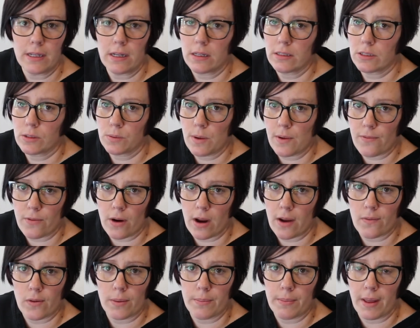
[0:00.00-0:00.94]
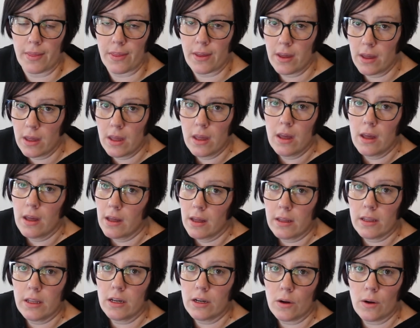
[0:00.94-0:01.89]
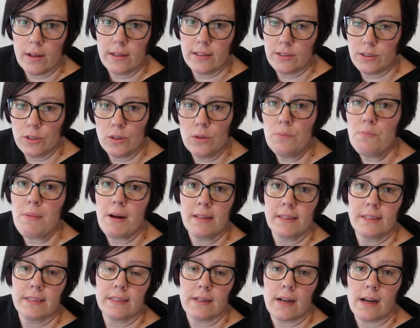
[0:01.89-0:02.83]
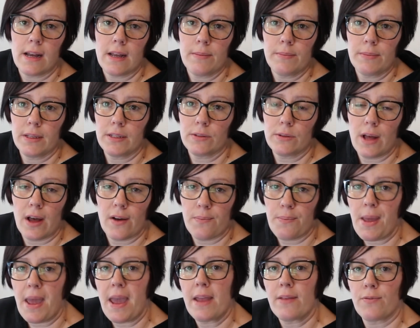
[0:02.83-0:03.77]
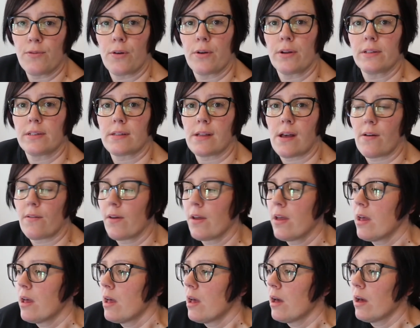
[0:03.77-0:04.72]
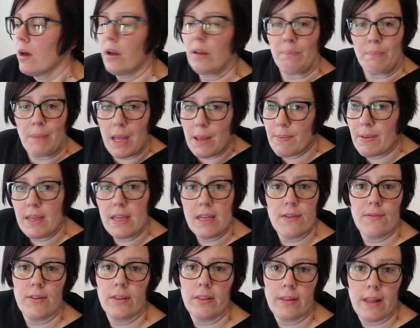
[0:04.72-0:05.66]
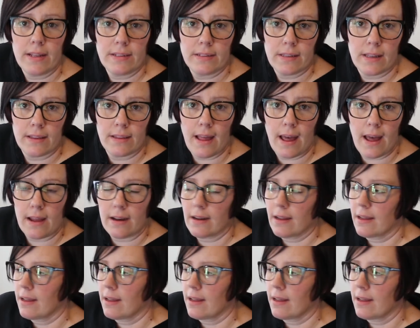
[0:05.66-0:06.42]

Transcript: on Swiffer every month? You know, in 2 months' time, this will have paid for itself. Maybe even less than that.